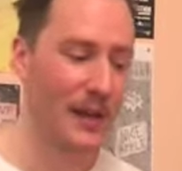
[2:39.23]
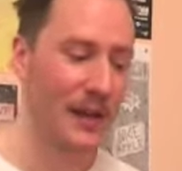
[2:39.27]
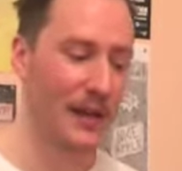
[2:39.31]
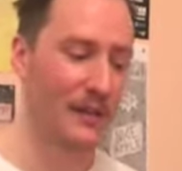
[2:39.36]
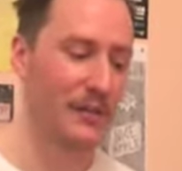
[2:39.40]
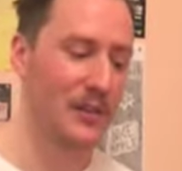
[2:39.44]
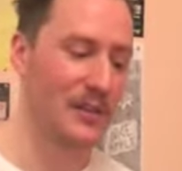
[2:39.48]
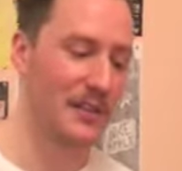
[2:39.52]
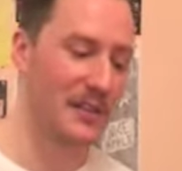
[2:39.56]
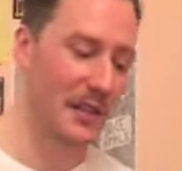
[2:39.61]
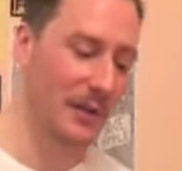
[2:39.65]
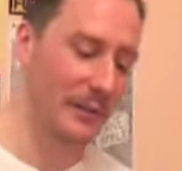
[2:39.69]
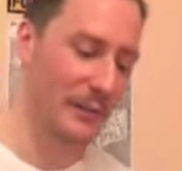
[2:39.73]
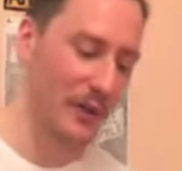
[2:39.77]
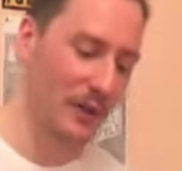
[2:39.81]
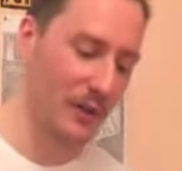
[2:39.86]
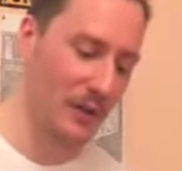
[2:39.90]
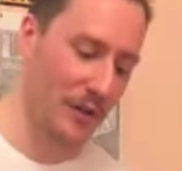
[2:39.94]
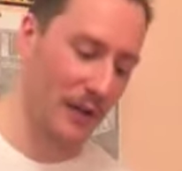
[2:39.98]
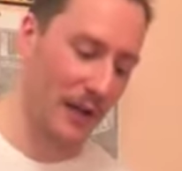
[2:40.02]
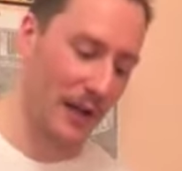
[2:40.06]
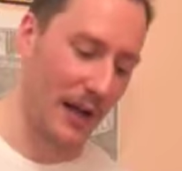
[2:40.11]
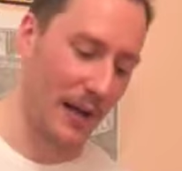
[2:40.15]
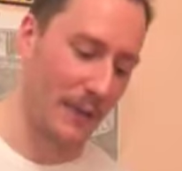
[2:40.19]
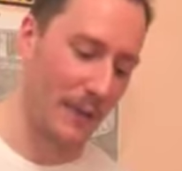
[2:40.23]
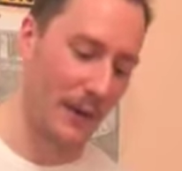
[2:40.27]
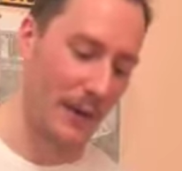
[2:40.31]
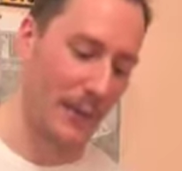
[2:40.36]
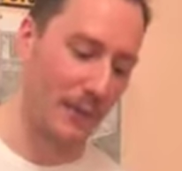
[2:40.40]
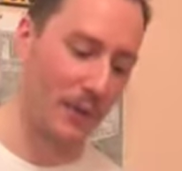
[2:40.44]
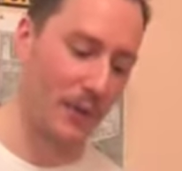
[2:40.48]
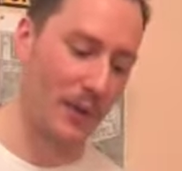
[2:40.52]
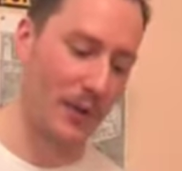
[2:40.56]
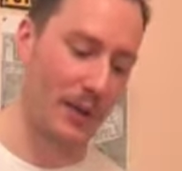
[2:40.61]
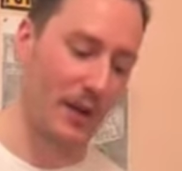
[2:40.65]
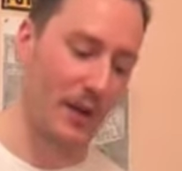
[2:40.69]
Every time you climb
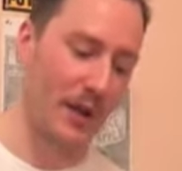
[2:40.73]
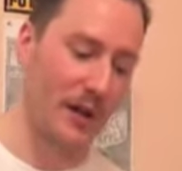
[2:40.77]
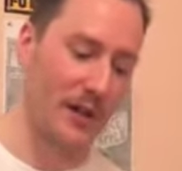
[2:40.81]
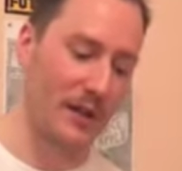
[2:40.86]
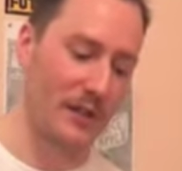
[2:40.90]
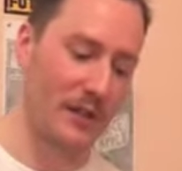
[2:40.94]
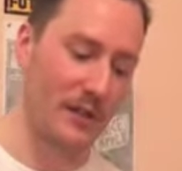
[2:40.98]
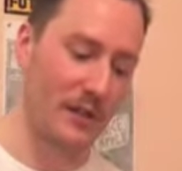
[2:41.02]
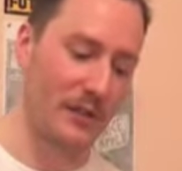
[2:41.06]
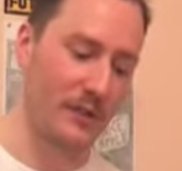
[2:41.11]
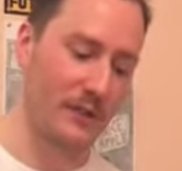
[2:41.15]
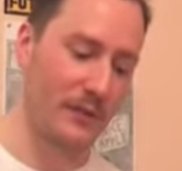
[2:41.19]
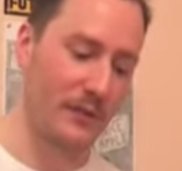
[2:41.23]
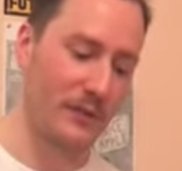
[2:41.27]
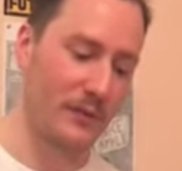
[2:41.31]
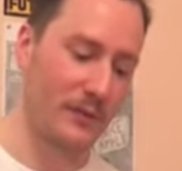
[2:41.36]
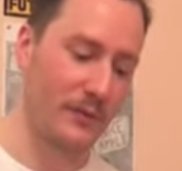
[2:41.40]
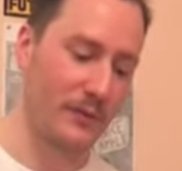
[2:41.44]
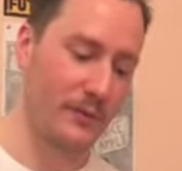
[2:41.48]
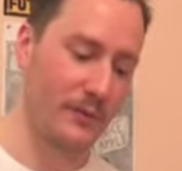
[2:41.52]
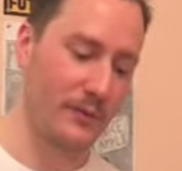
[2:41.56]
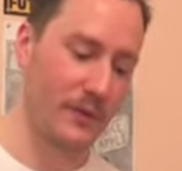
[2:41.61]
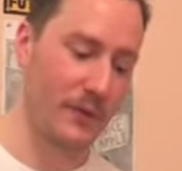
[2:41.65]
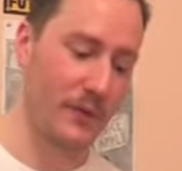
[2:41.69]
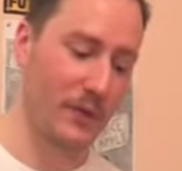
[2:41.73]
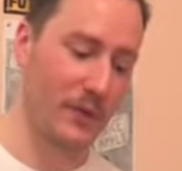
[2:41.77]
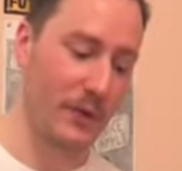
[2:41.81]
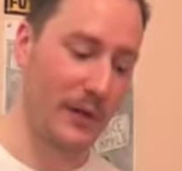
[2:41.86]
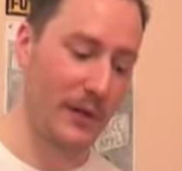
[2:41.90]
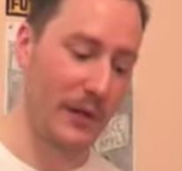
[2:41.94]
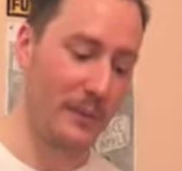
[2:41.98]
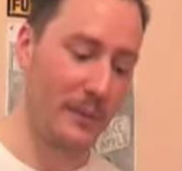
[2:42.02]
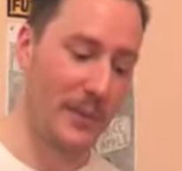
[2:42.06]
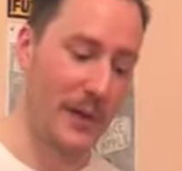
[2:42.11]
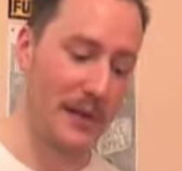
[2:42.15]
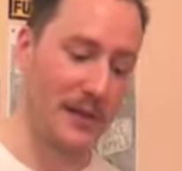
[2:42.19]
up one octave, you
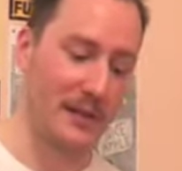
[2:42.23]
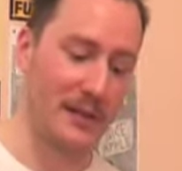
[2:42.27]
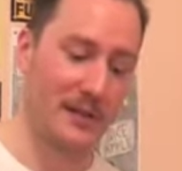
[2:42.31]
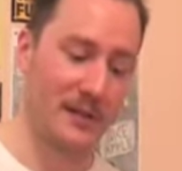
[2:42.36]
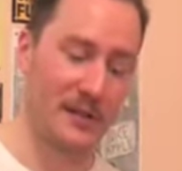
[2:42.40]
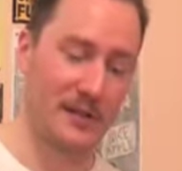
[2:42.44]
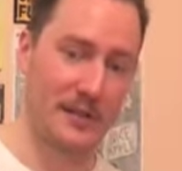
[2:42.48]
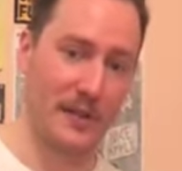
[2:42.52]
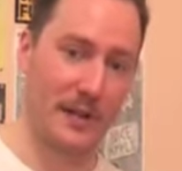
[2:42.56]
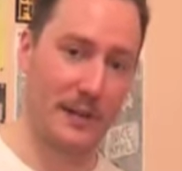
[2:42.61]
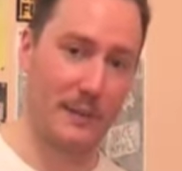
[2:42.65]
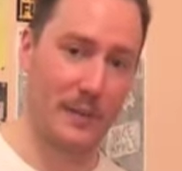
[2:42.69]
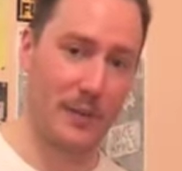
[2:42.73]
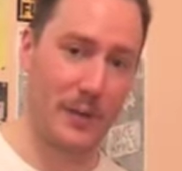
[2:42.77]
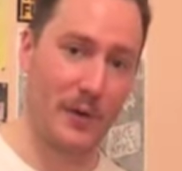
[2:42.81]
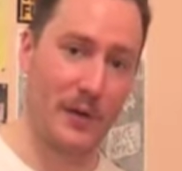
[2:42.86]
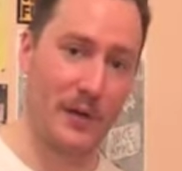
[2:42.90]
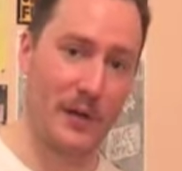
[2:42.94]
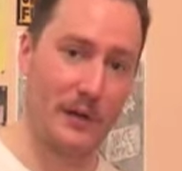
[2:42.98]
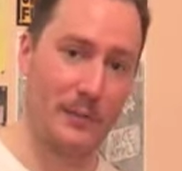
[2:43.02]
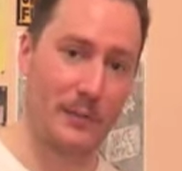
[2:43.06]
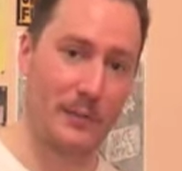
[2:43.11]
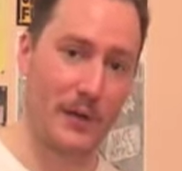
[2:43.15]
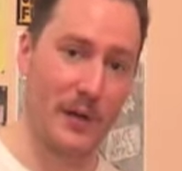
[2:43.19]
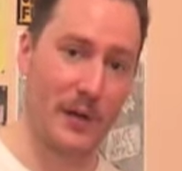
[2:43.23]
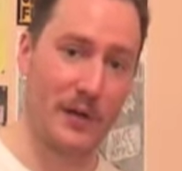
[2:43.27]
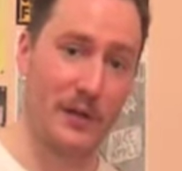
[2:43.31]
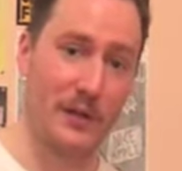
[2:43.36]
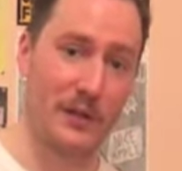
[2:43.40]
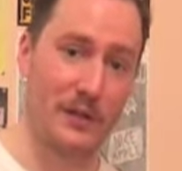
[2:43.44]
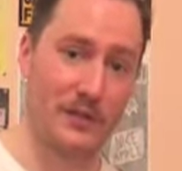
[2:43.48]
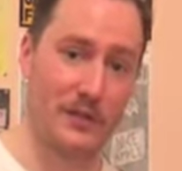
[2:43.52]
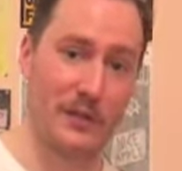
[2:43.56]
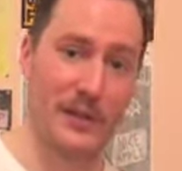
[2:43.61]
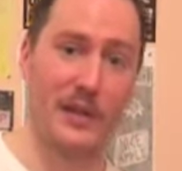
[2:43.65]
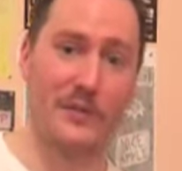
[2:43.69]
get back to the same point, but
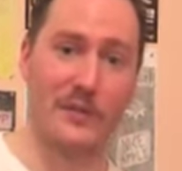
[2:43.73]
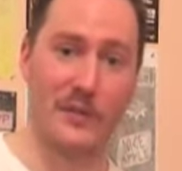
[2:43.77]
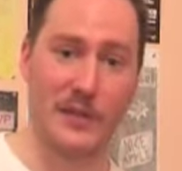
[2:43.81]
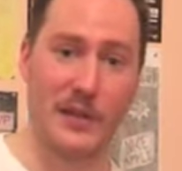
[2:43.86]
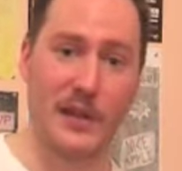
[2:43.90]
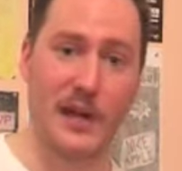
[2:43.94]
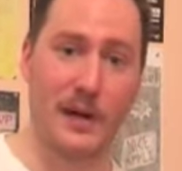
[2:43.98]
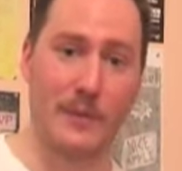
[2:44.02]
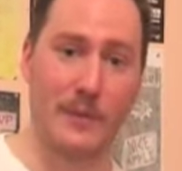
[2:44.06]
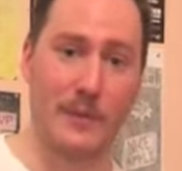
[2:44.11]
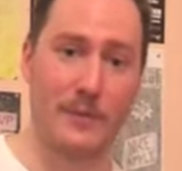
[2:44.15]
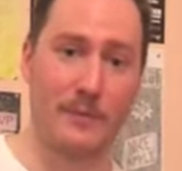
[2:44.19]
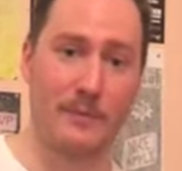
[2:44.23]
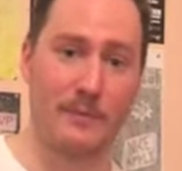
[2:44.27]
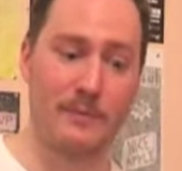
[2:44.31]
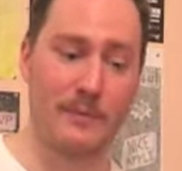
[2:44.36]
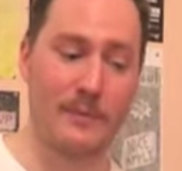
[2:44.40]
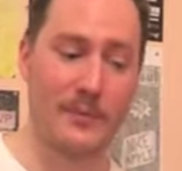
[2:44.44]
you've leveled up.